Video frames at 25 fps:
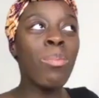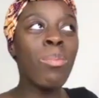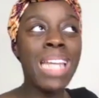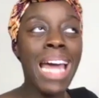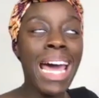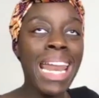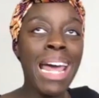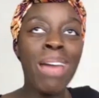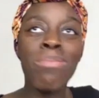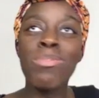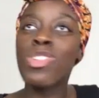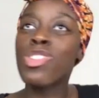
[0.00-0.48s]

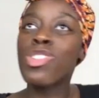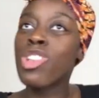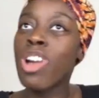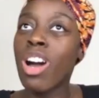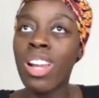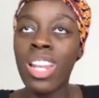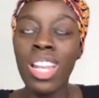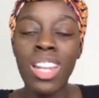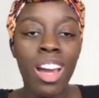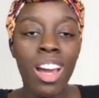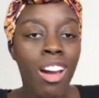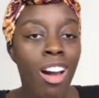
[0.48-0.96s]
dad, I'm
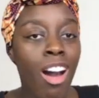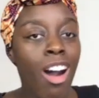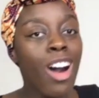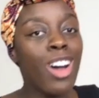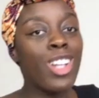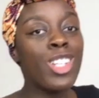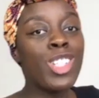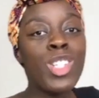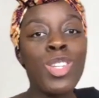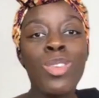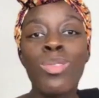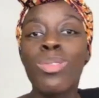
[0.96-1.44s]
struggling, I
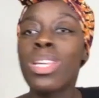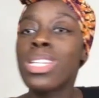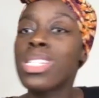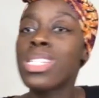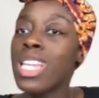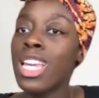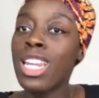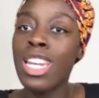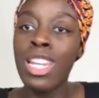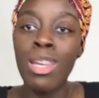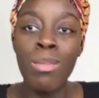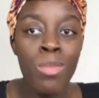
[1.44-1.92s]
can't do this
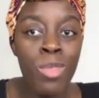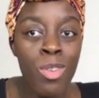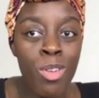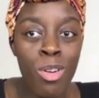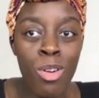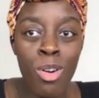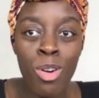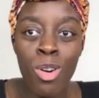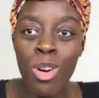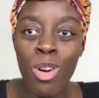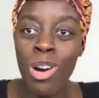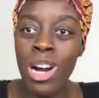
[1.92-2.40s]

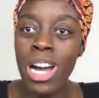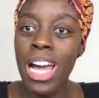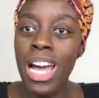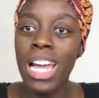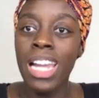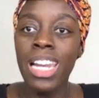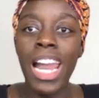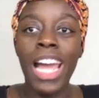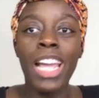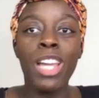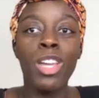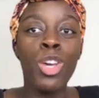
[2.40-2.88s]
anymore.
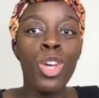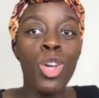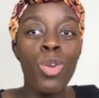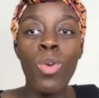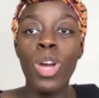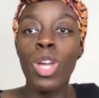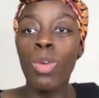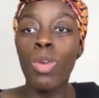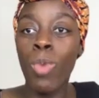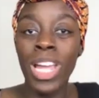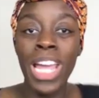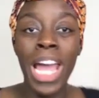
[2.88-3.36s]
Like, who
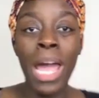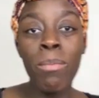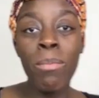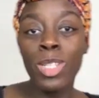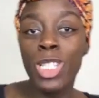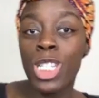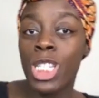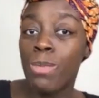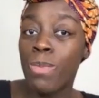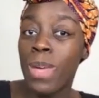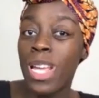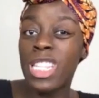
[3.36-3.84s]
were you able
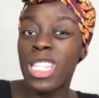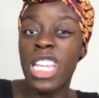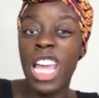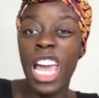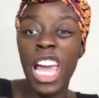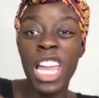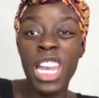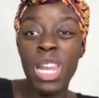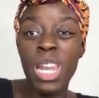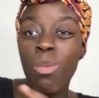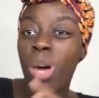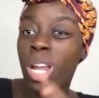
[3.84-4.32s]
to speak to?
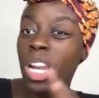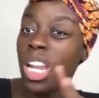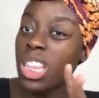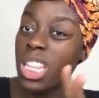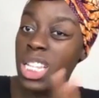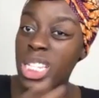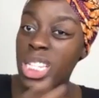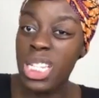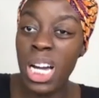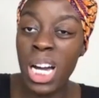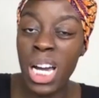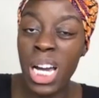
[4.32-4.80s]
Anyone at
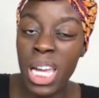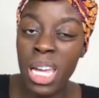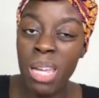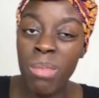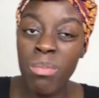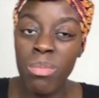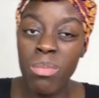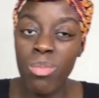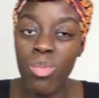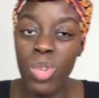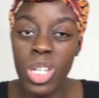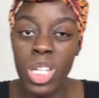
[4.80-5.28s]
the
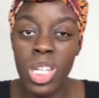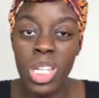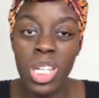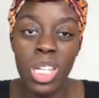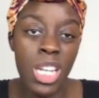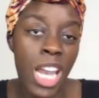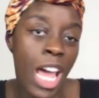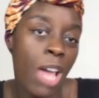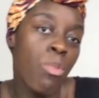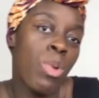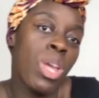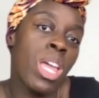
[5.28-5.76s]
time? Were you
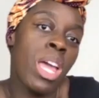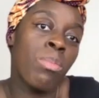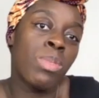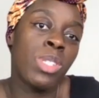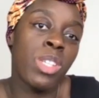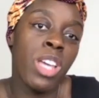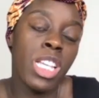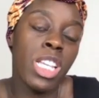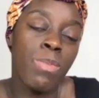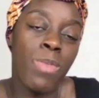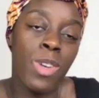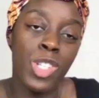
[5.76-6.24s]
able
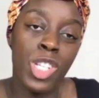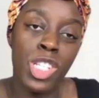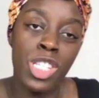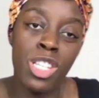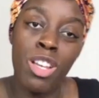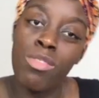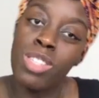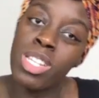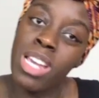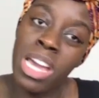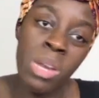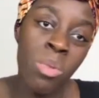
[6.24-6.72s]
to express
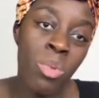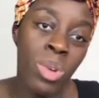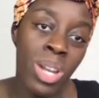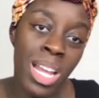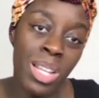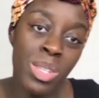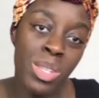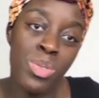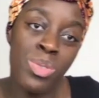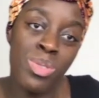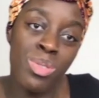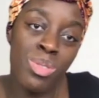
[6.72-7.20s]
yourself to anyone
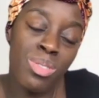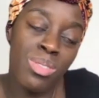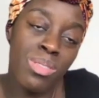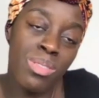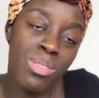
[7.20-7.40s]
at all?